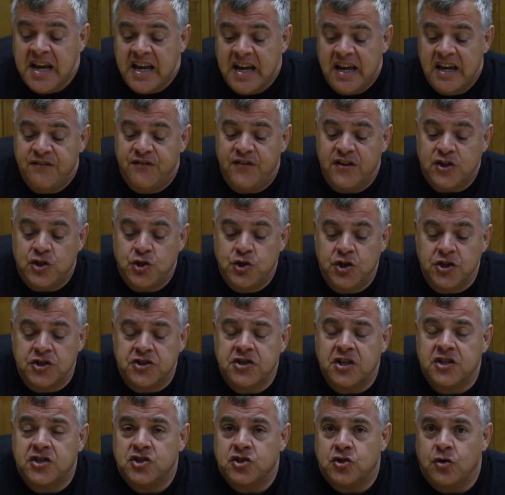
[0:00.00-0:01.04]
If it's
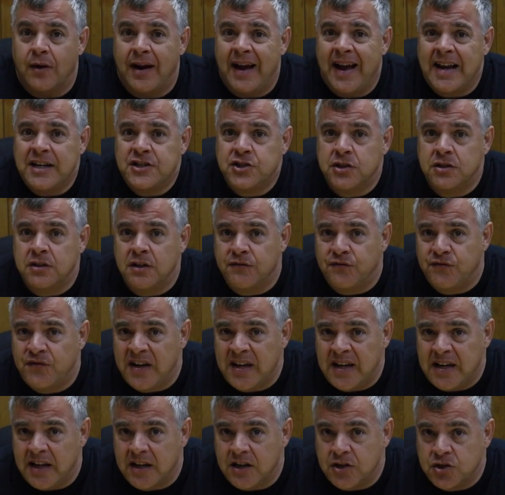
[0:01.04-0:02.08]
just a scratch in the
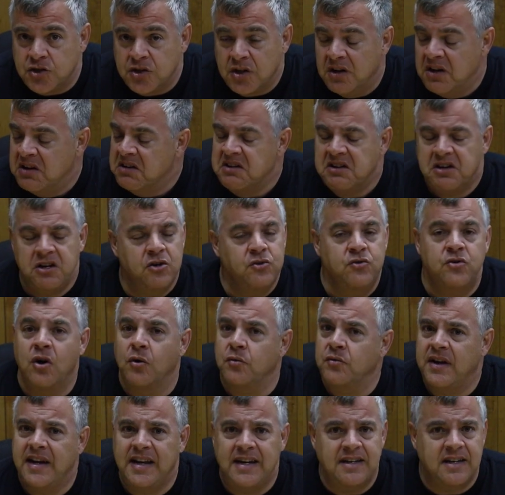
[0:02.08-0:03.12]
finish, you
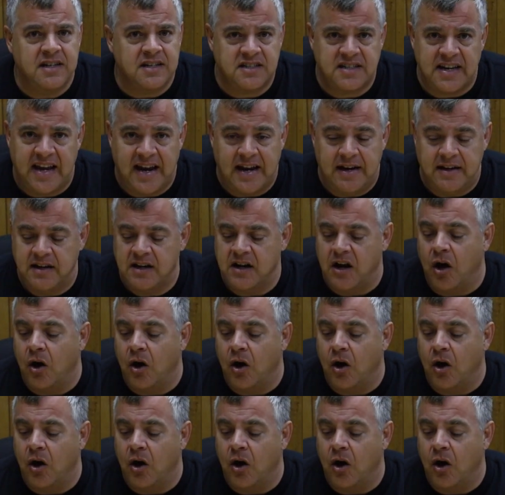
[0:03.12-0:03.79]
don't need to sand it.